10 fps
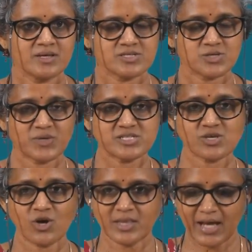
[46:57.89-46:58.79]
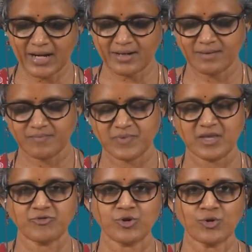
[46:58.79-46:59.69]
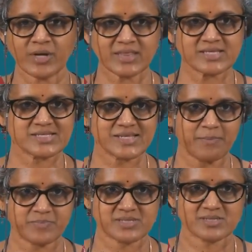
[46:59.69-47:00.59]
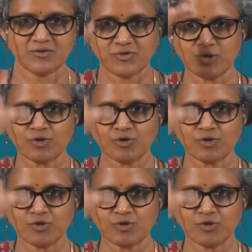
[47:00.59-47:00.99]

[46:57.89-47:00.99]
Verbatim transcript: So, we saw that if you look at the steps, if you